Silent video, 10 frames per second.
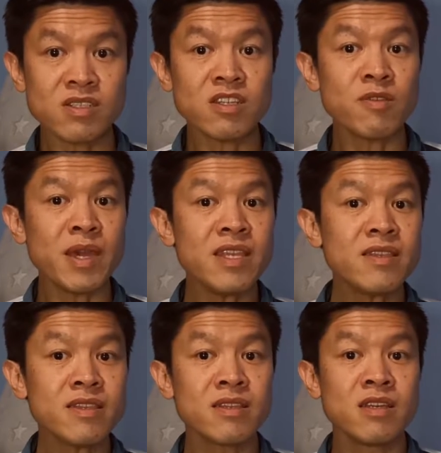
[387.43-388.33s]
Now, the
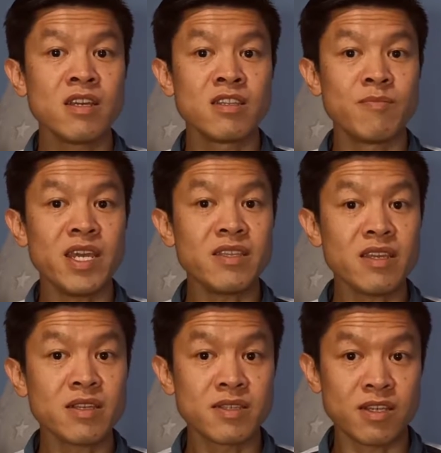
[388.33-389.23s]
main
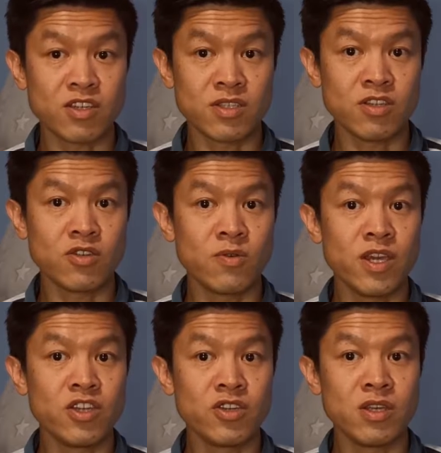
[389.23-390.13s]
thing in such a
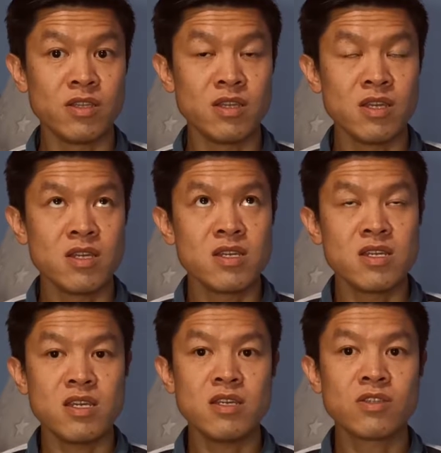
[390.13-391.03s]
situation
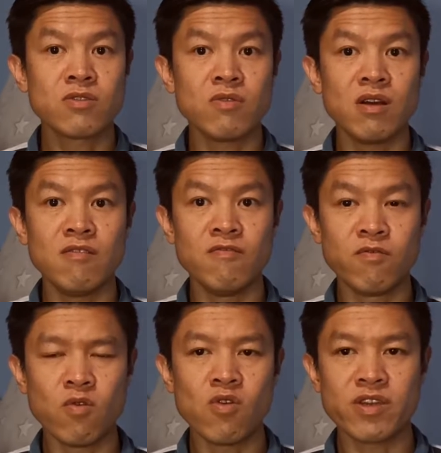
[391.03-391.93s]
is to
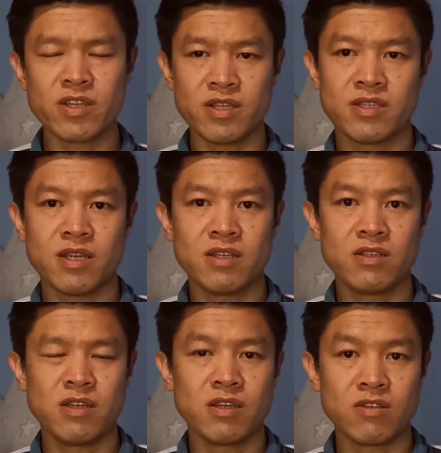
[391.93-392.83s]
avoid a
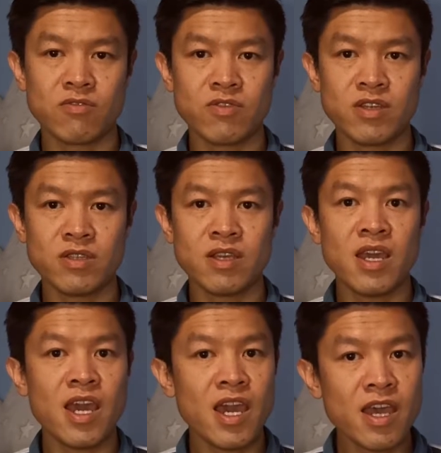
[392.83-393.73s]
sudden increase
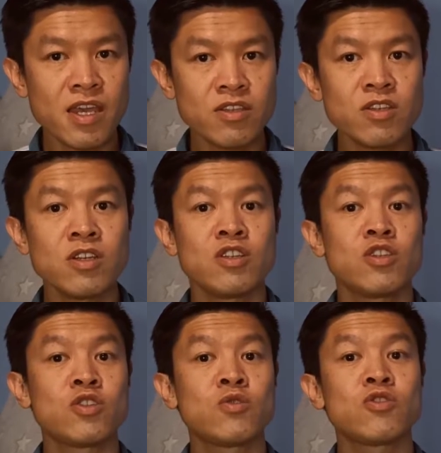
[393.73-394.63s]
and
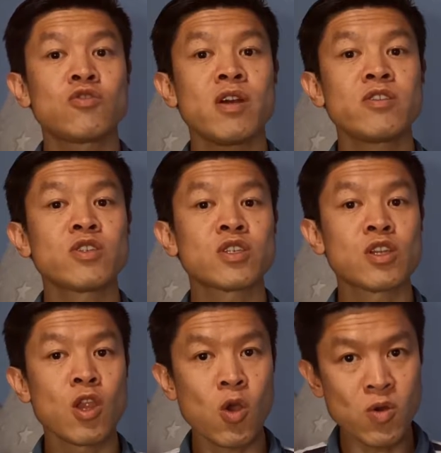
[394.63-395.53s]
to try to
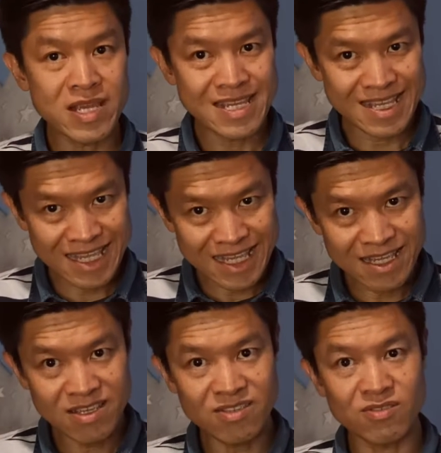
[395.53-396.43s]
slowly
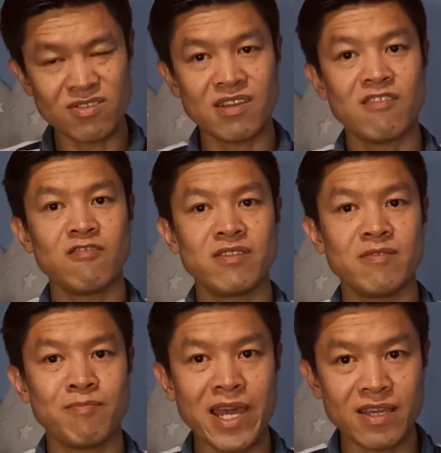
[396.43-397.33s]
ease yourself
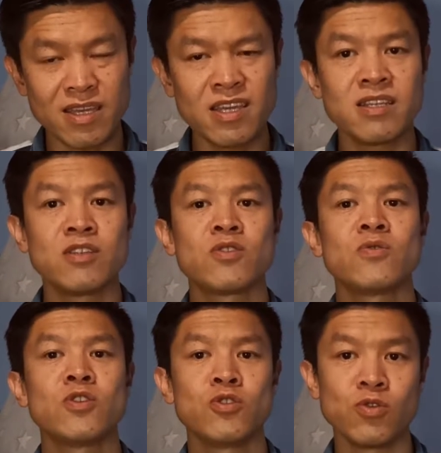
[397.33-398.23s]
back
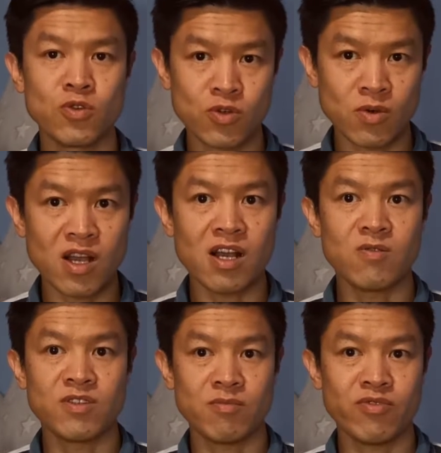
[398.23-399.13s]
into your usual
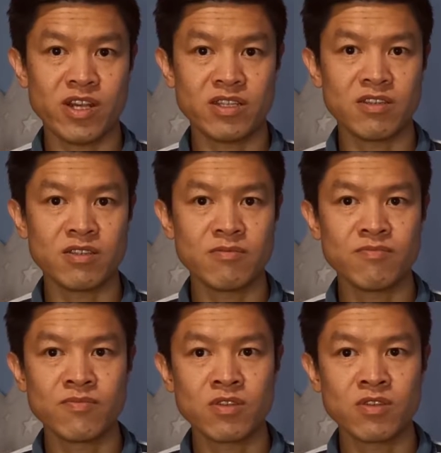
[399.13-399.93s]
hours of practice.